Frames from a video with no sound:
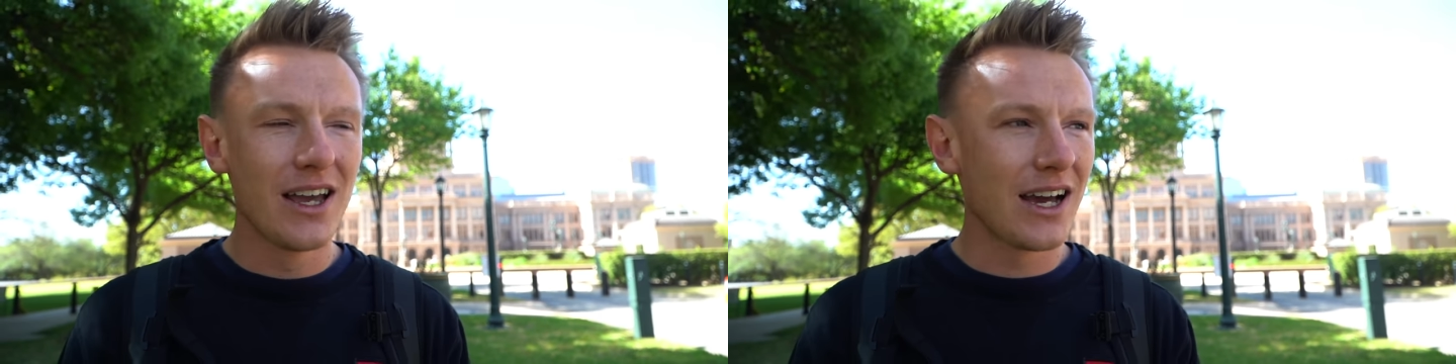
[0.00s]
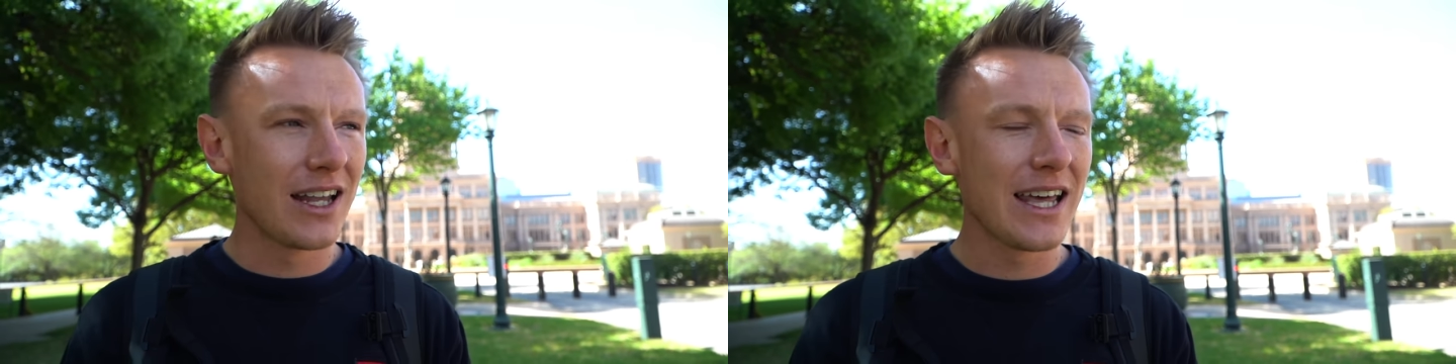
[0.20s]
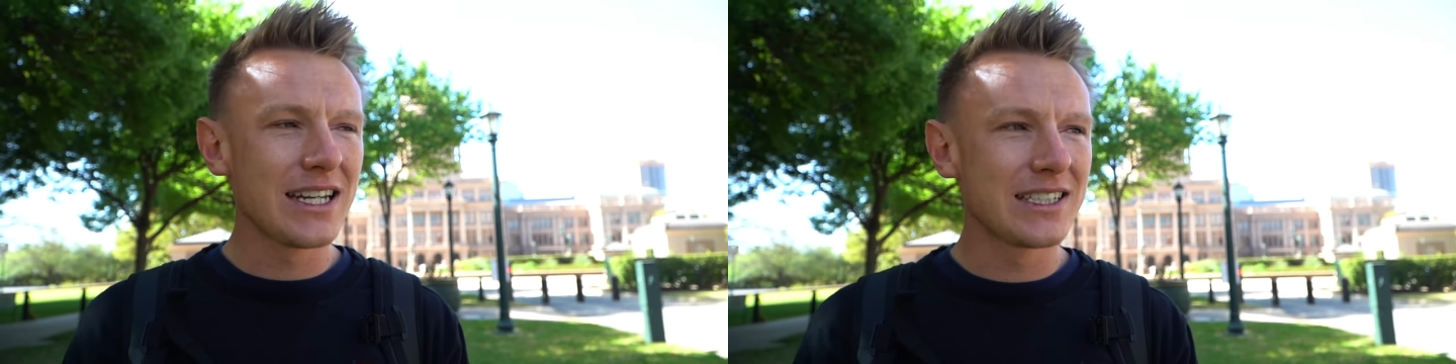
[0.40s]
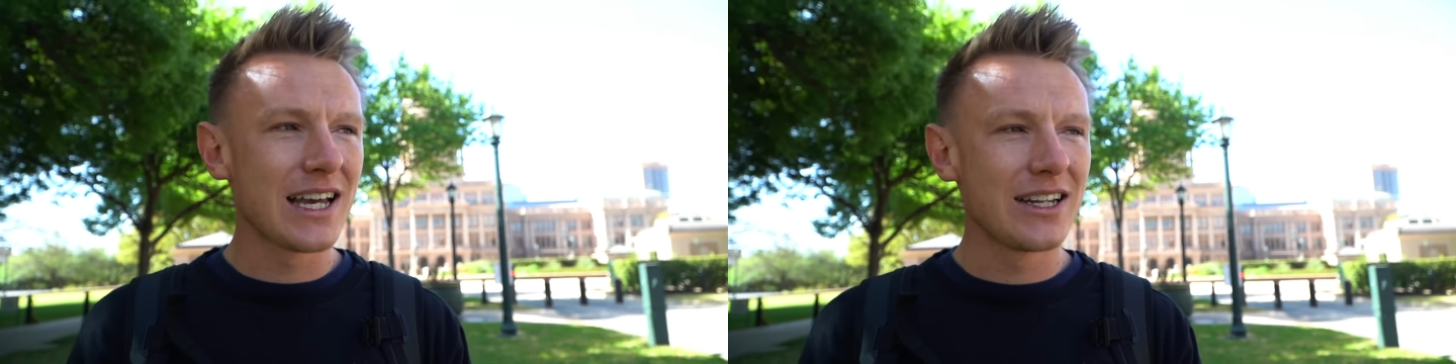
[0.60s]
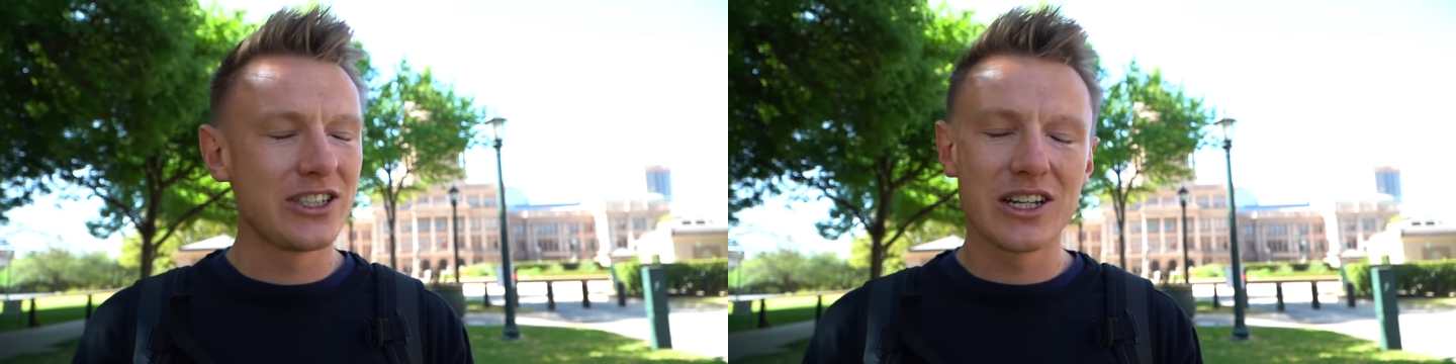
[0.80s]
And then he
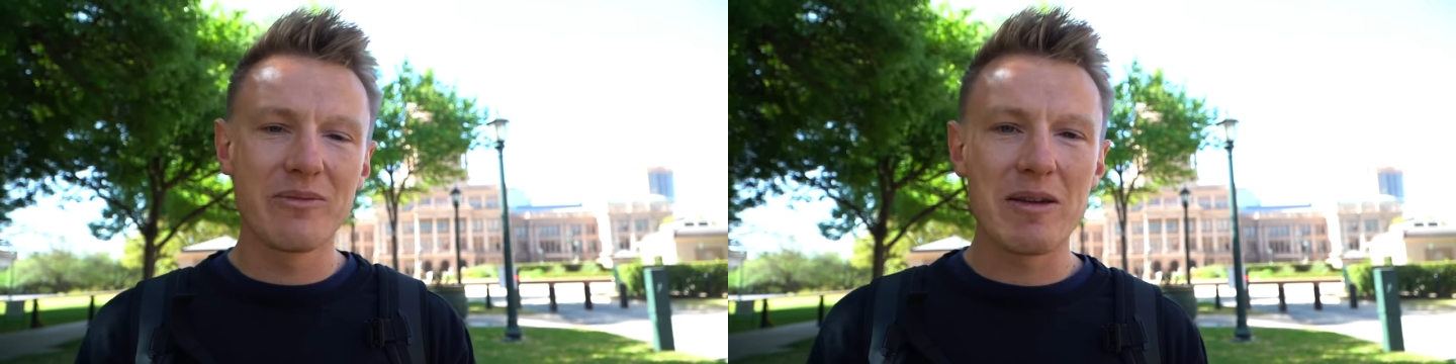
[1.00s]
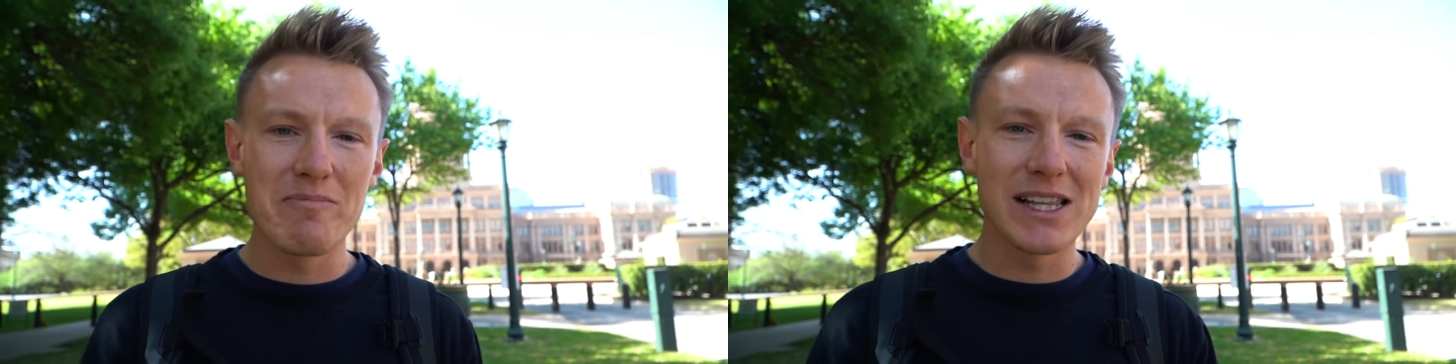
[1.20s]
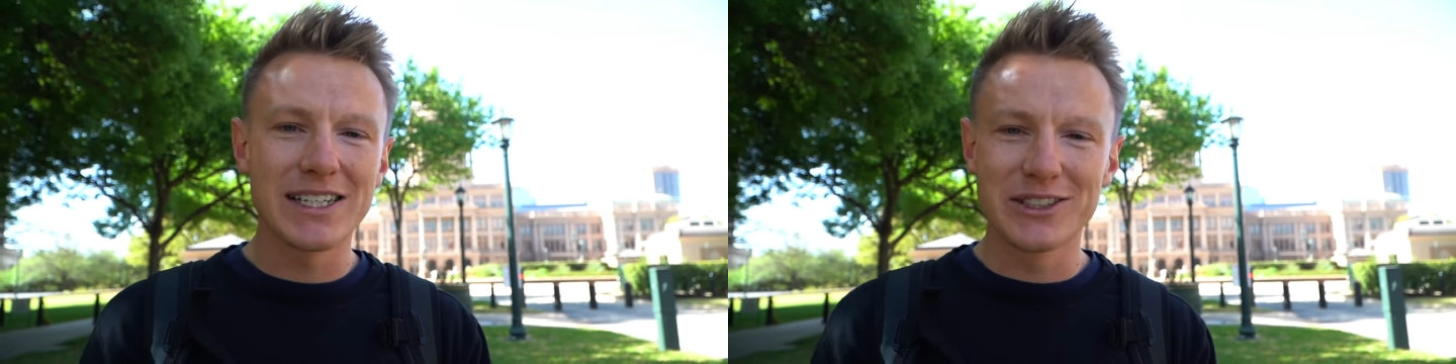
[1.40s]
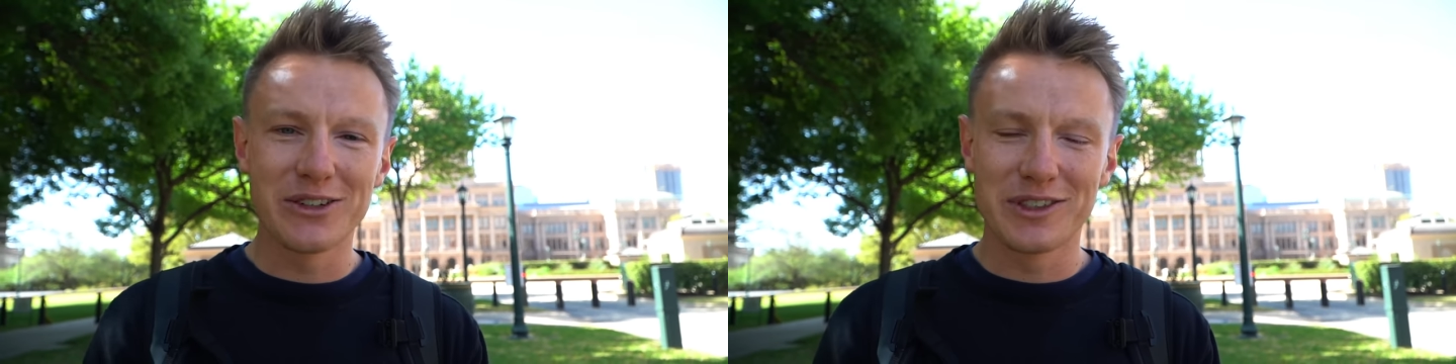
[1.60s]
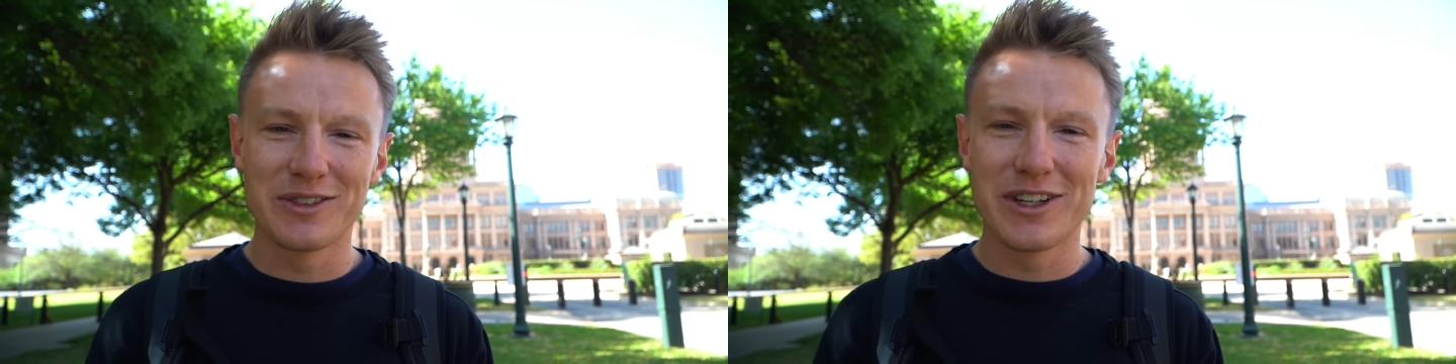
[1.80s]
said, you're gonna make millions
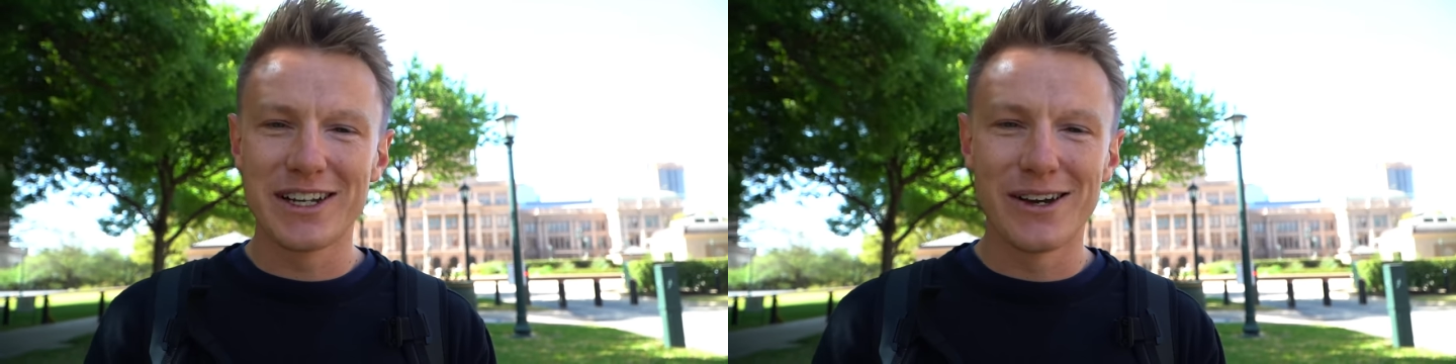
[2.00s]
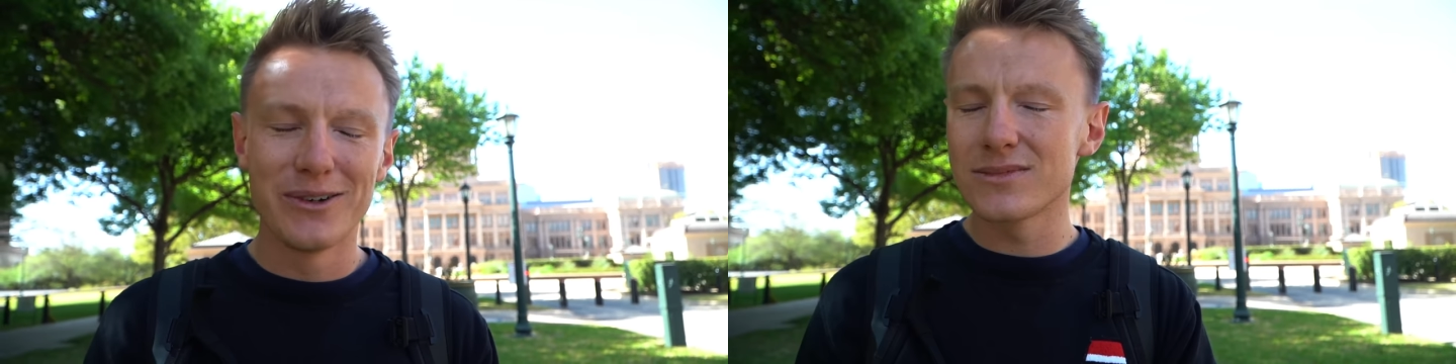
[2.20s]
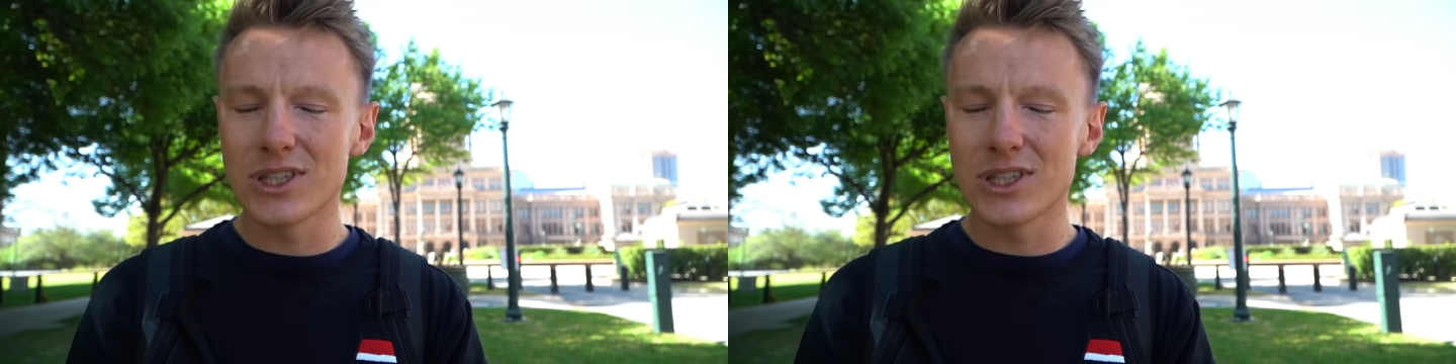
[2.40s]
off this video.